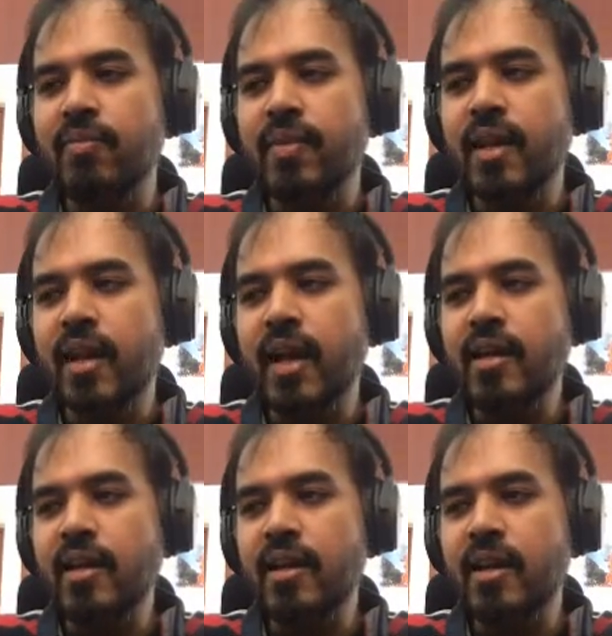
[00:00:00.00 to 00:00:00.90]

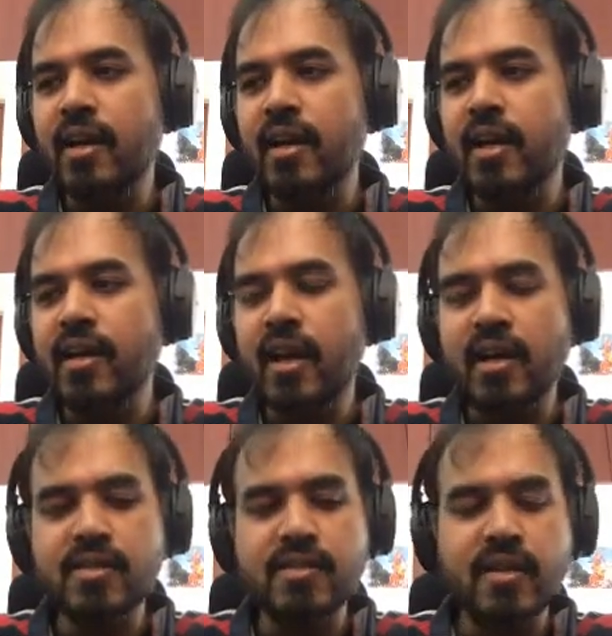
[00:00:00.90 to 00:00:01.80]
later in
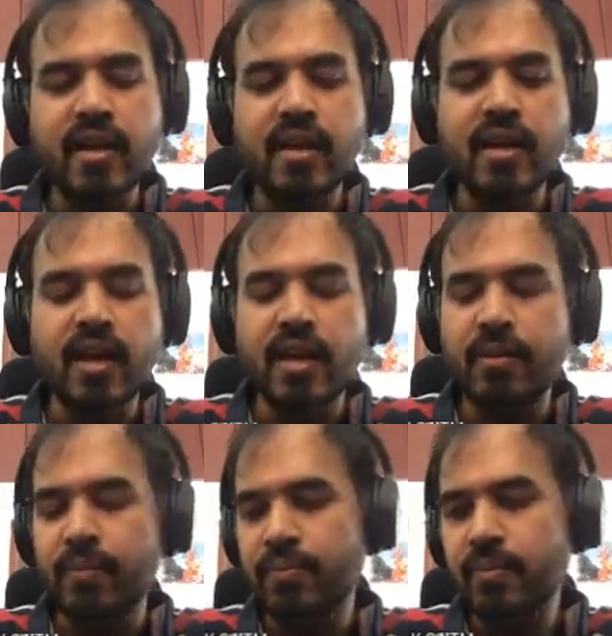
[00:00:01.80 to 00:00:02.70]
classes
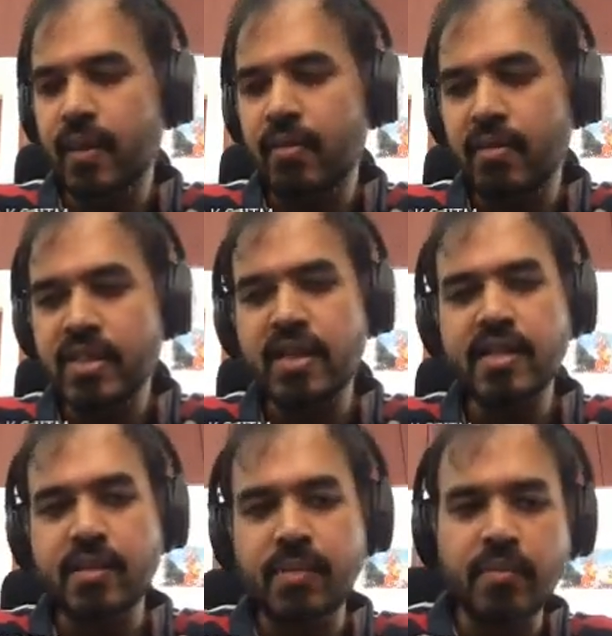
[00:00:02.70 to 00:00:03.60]
when we study
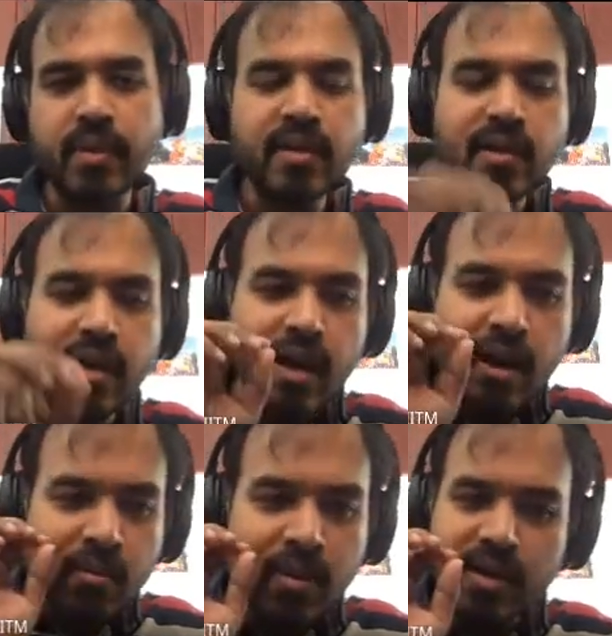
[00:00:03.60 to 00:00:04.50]
subtyping.
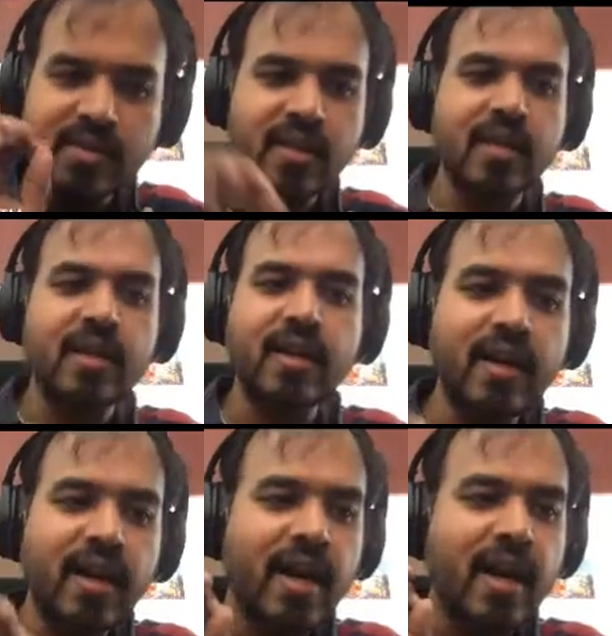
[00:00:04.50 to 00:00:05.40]
But
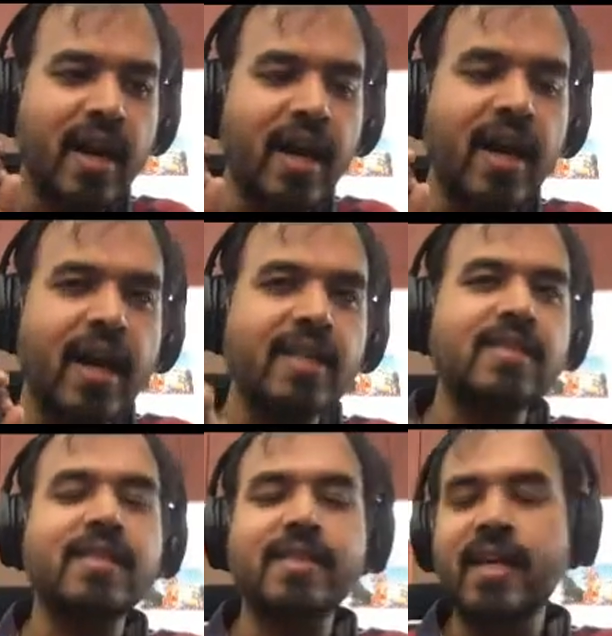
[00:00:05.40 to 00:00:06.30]

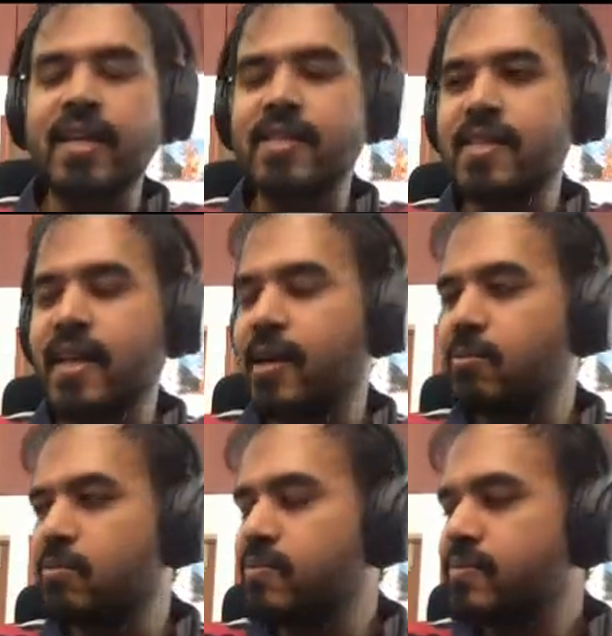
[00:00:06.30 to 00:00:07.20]
it's
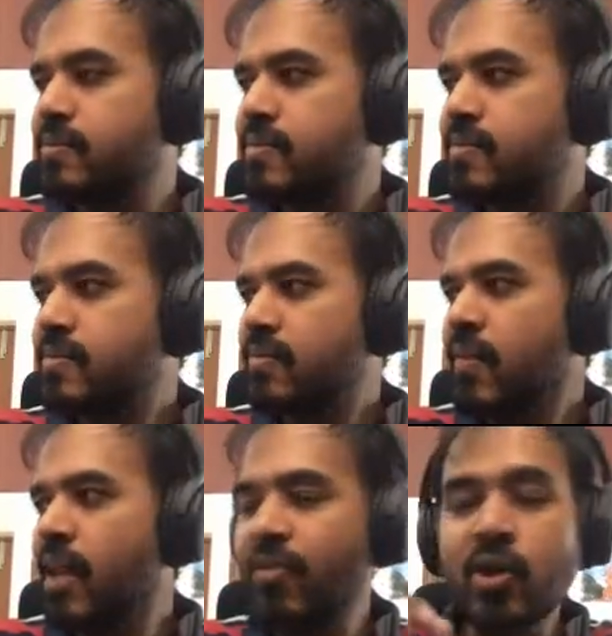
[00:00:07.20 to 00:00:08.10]

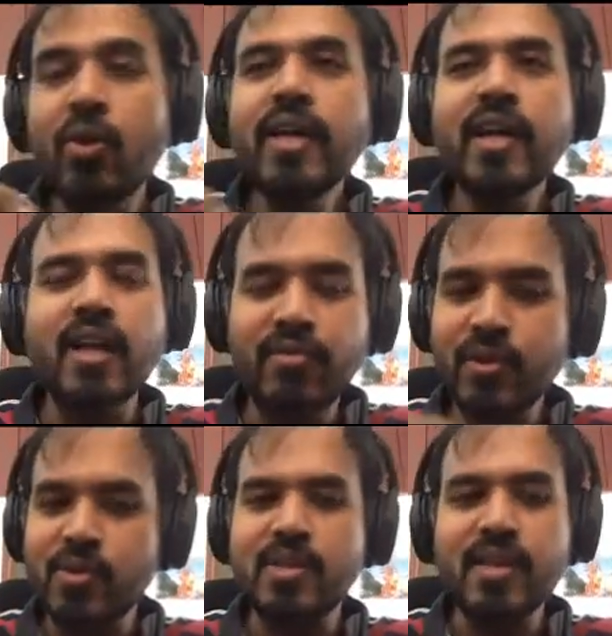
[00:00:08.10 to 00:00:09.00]
if you don't get
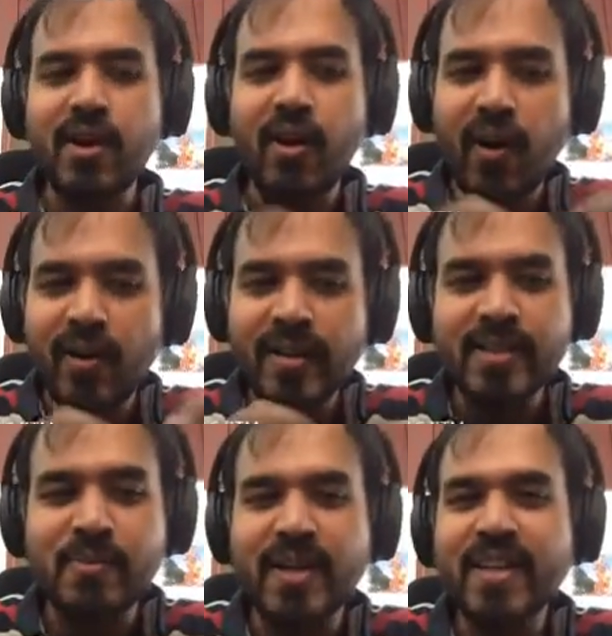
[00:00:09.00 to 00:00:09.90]
confused on this
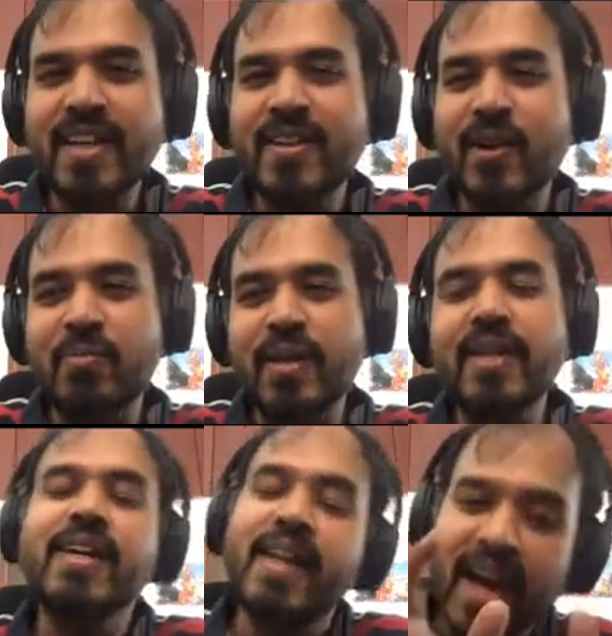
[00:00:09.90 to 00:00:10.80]
particular topic,
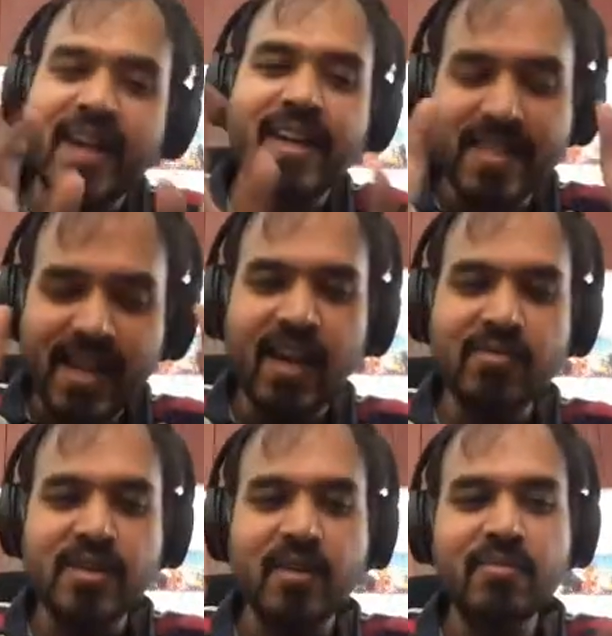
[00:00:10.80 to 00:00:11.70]
at least have
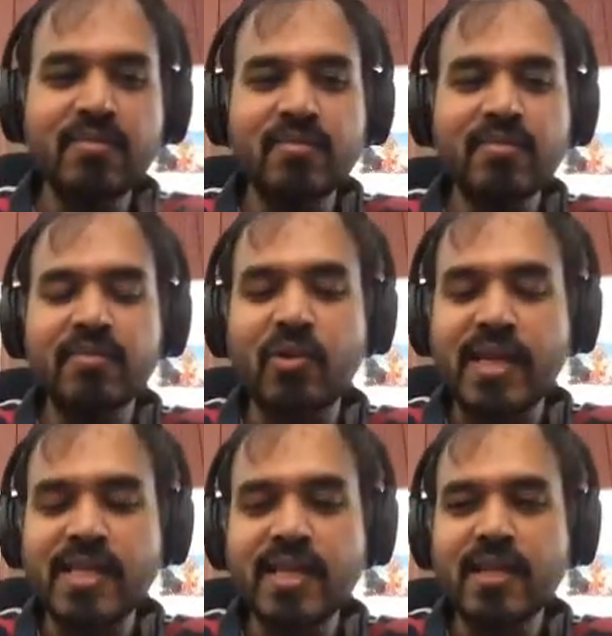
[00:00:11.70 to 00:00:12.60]
some
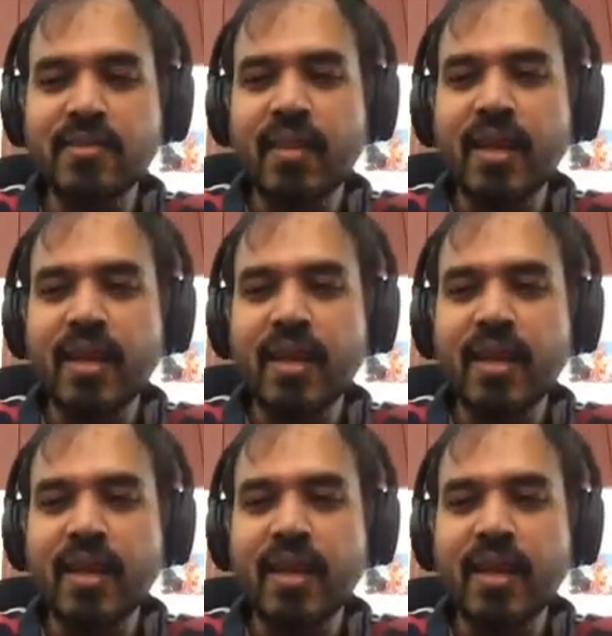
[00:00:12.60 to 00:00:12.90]
question.